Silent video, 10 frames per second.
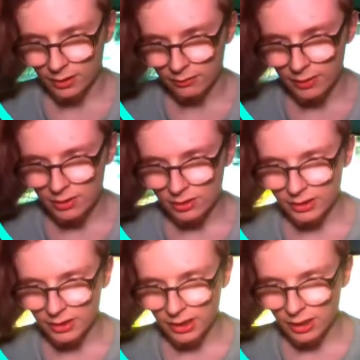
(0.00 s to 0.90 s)

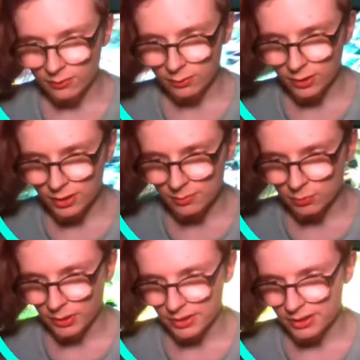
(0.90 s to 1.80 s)
Eventually, a loud voice
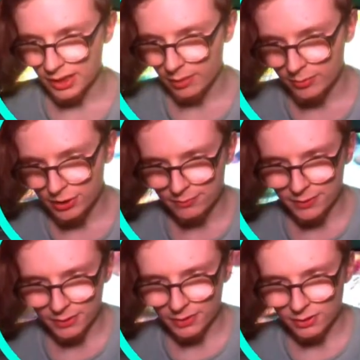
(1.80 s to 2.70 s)
breaks the
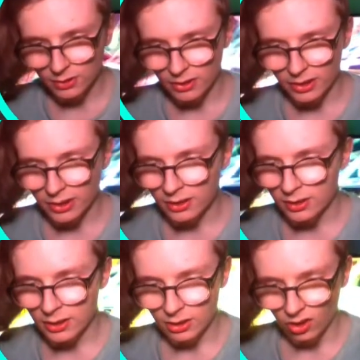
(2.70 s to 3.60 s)
atmosphere, drawing
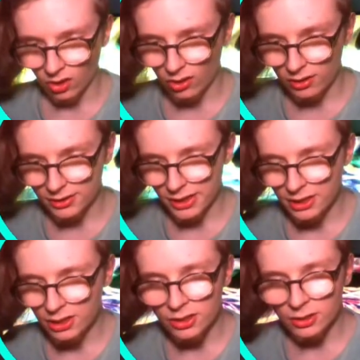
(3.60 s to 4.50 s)
all
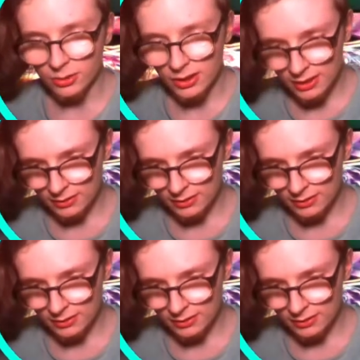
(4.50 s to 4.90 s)
attention to it.